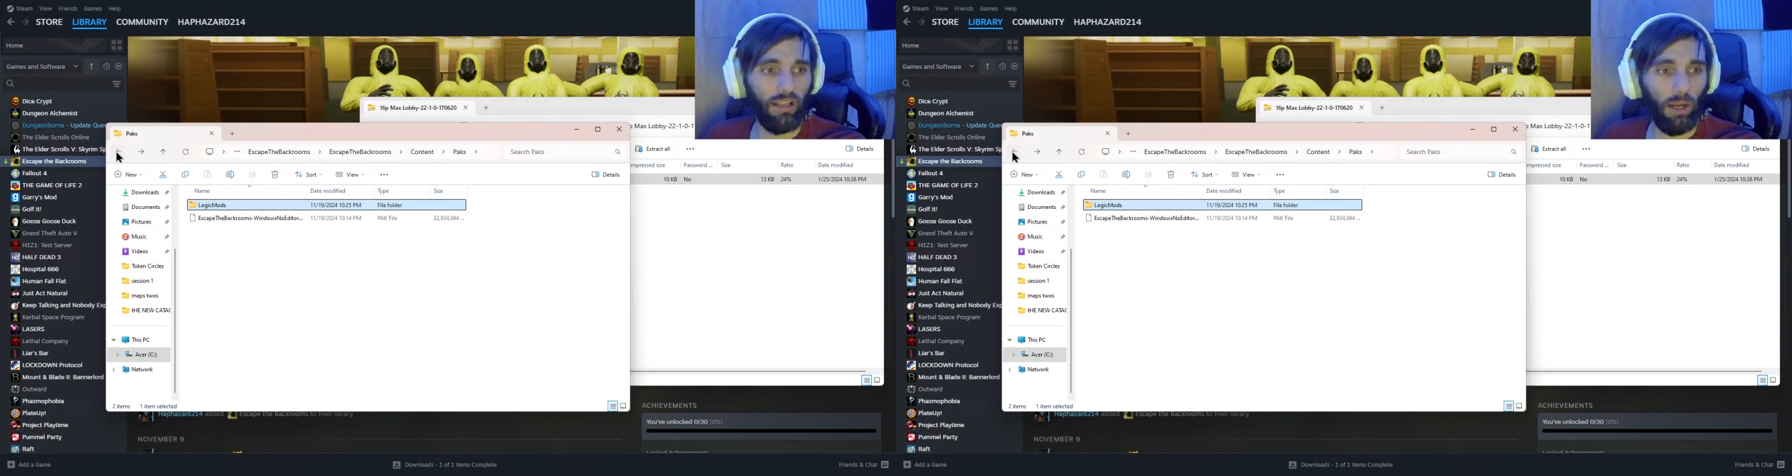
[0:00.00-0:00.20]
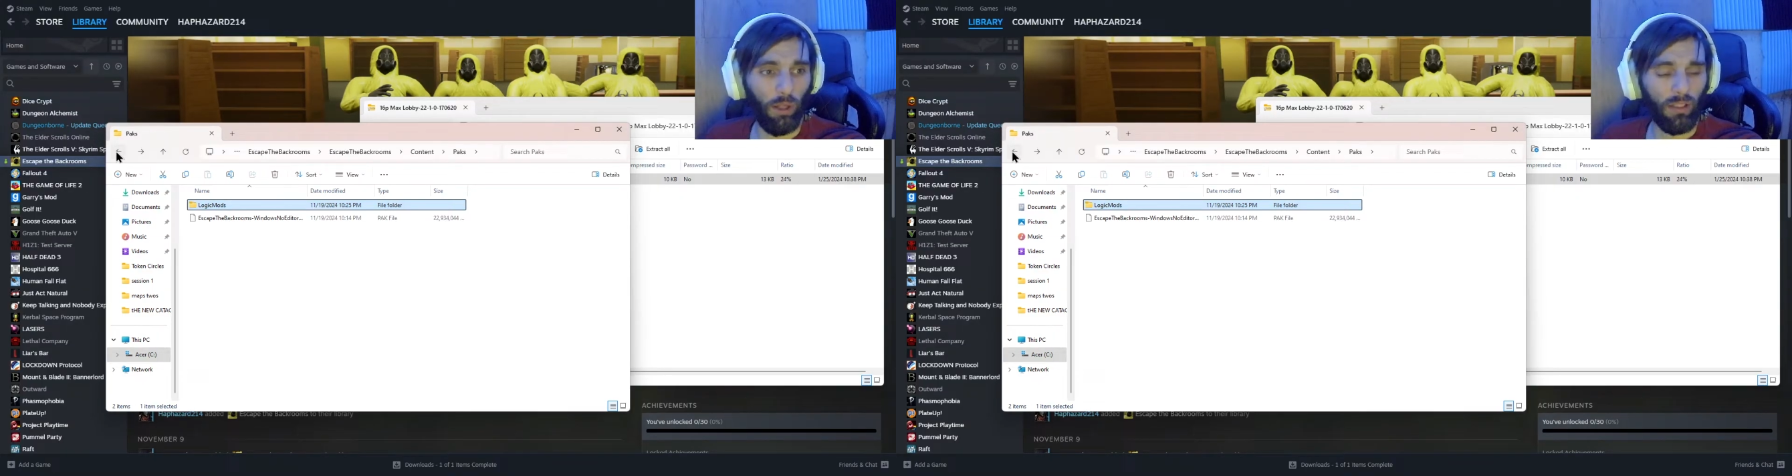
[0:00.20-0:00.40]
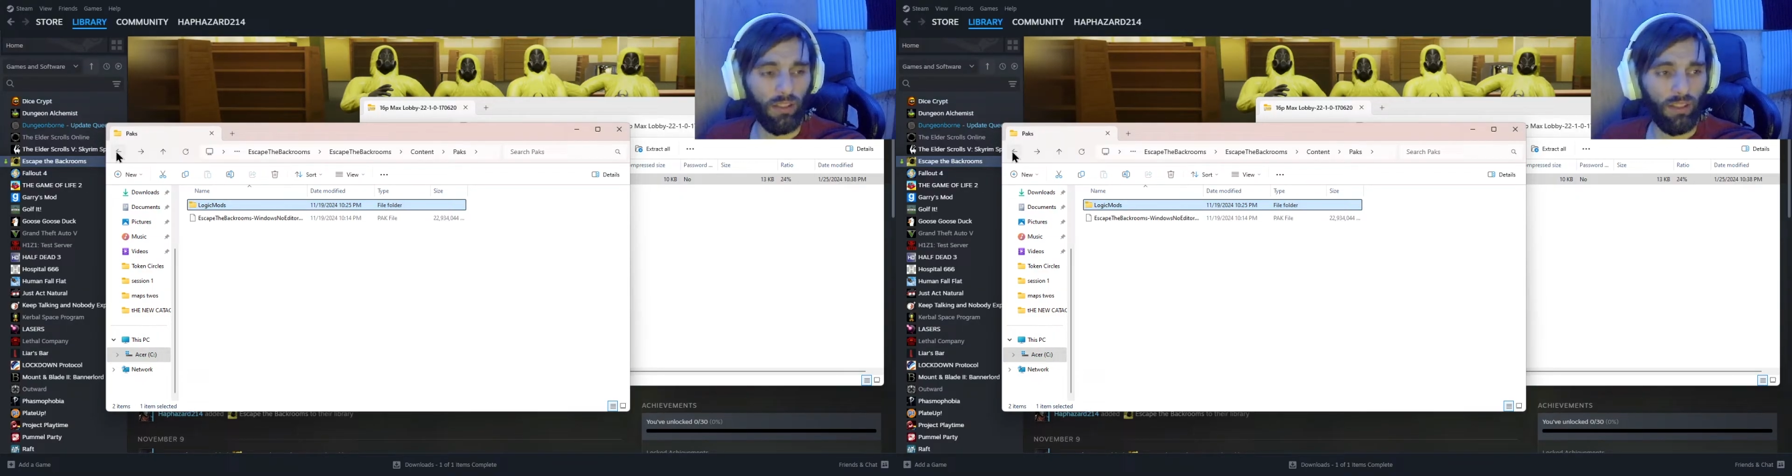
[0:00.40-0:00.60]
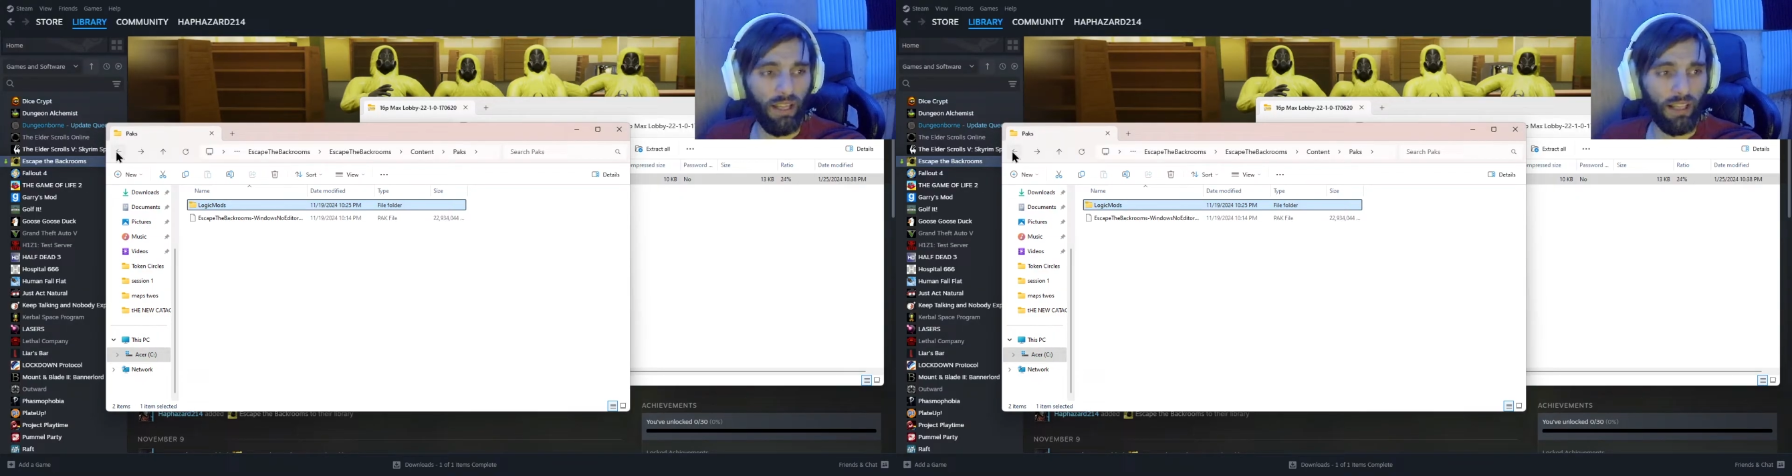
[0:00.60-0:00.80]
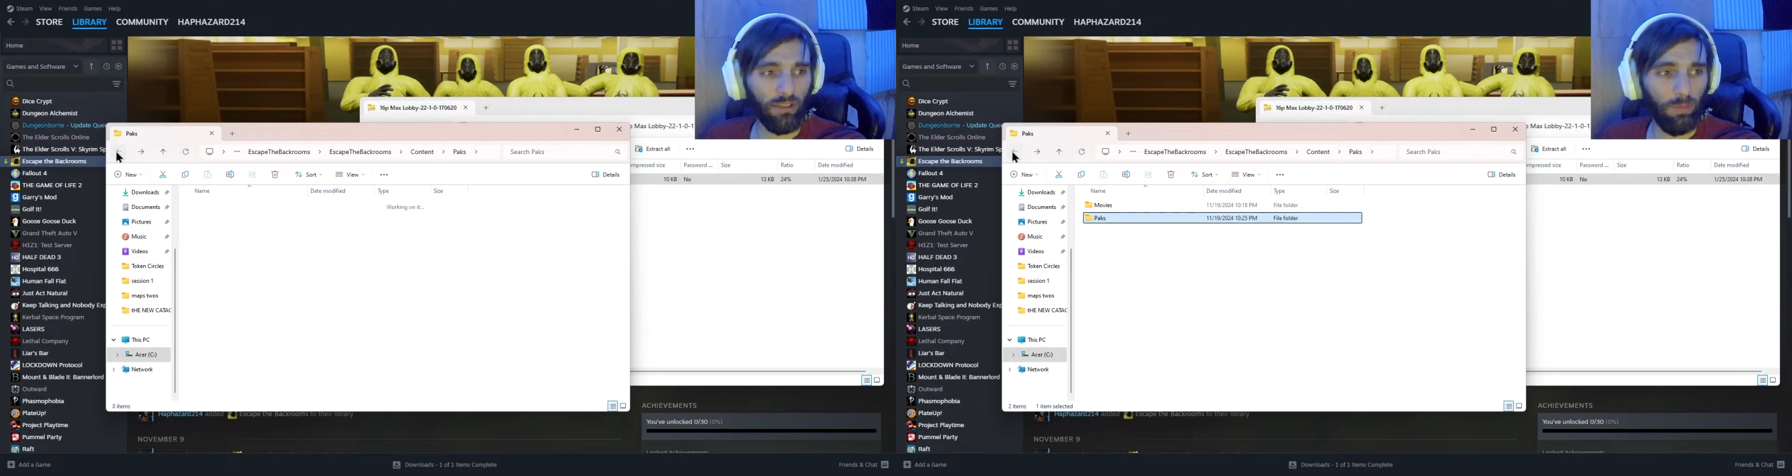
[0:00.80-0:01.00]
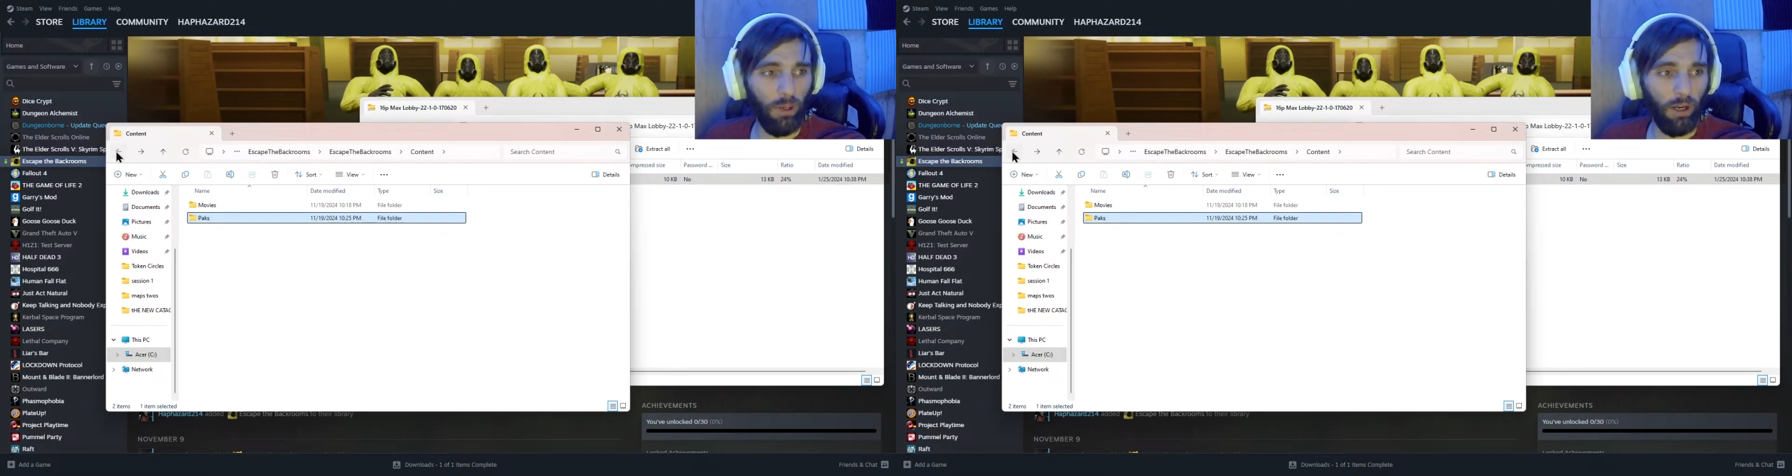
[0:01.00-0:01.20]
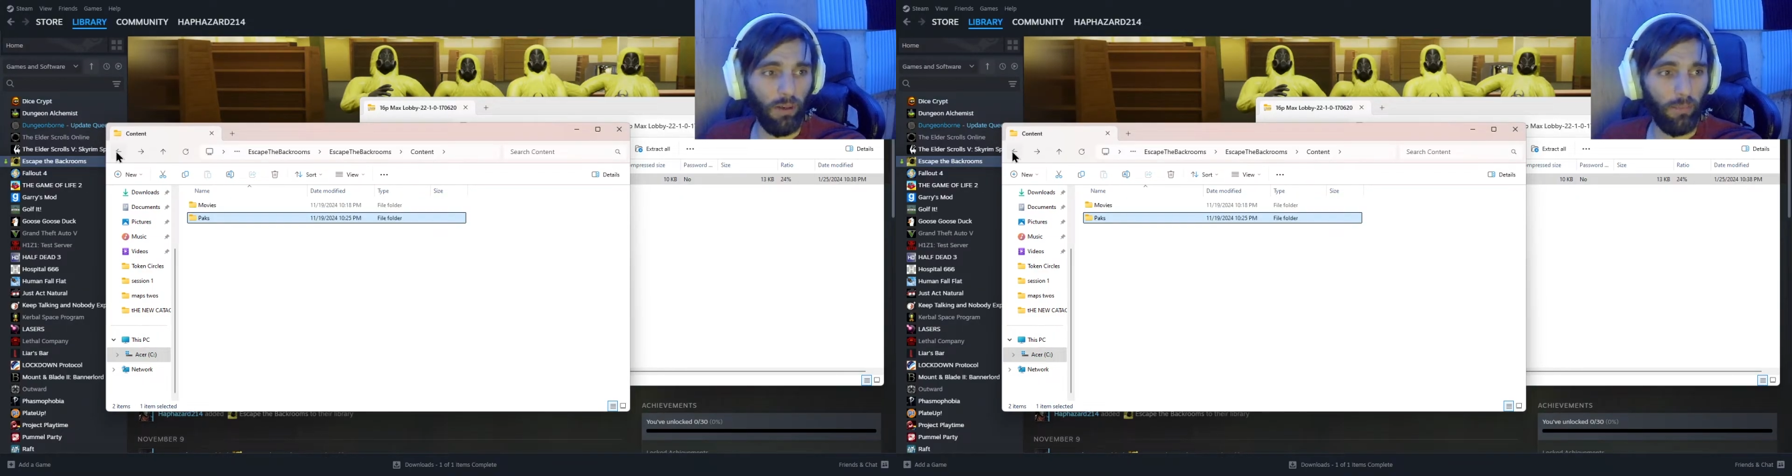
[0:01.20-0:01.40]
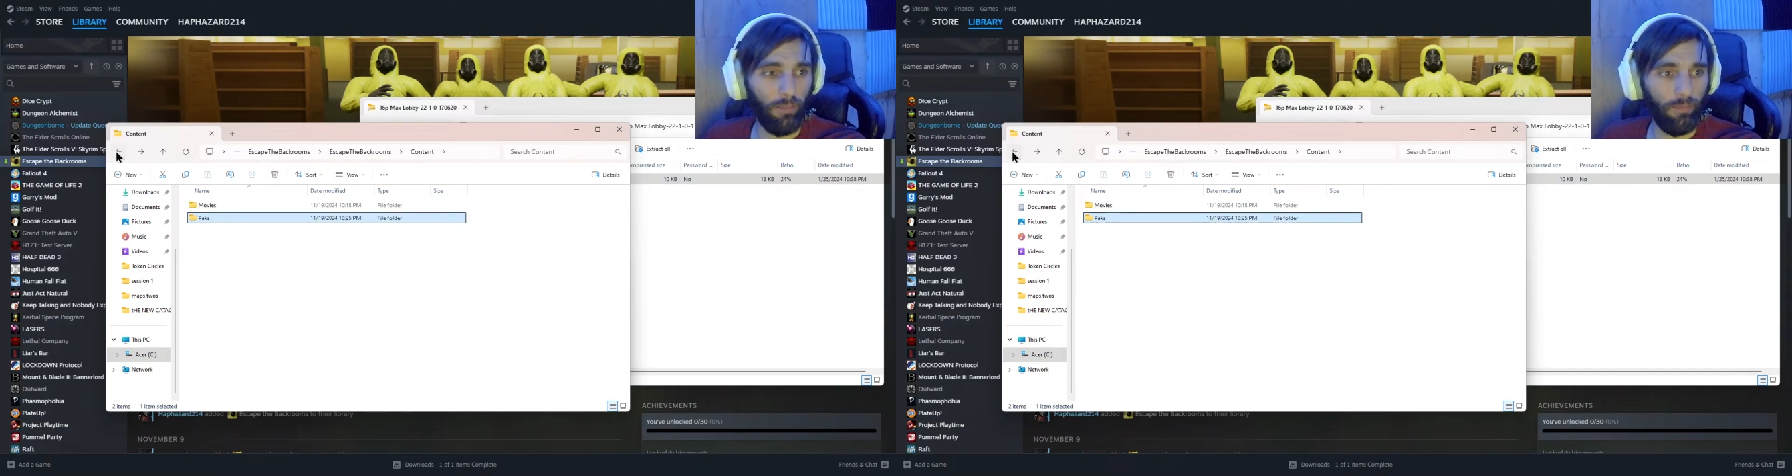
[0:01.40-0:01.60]
Now on to the next
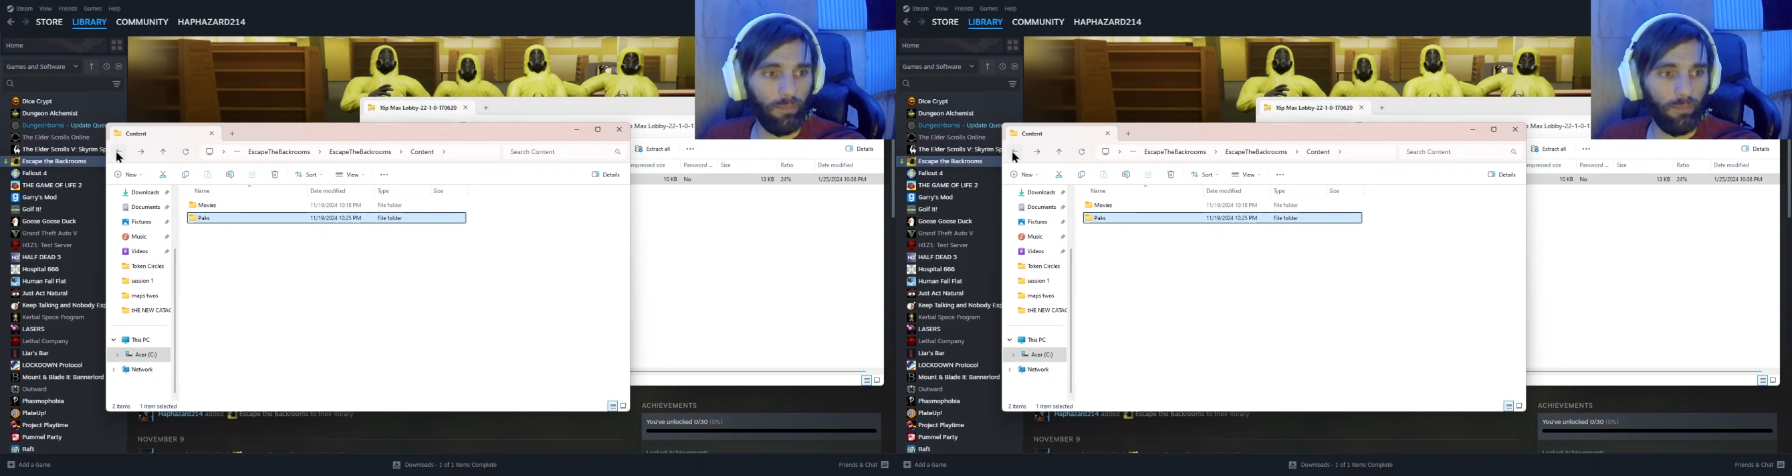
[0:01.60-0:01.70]
part.